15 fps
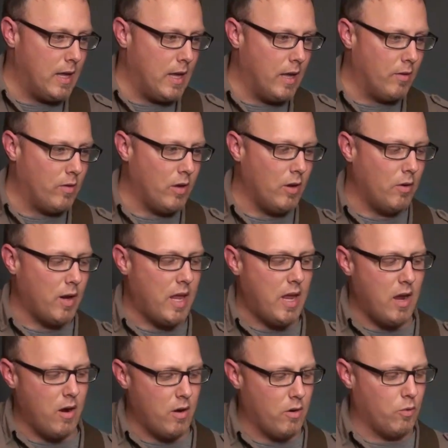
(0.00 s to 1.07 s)
And so you don't
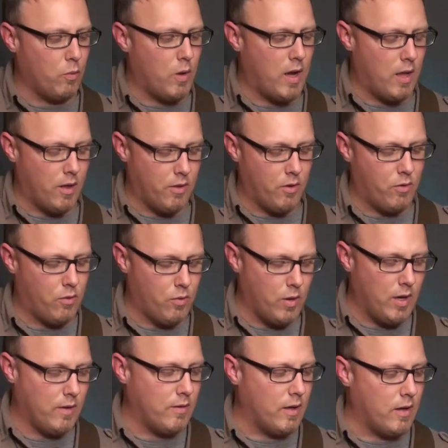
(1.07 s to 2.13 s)
hear it as well on the
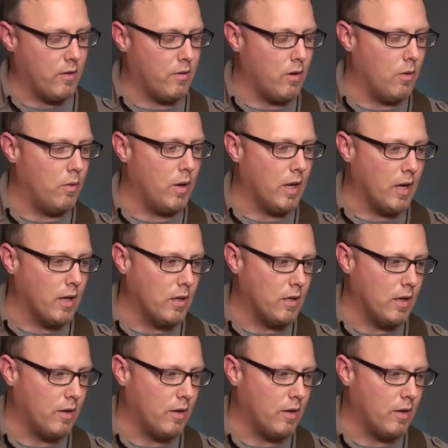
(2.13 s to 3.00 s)
strings that it's going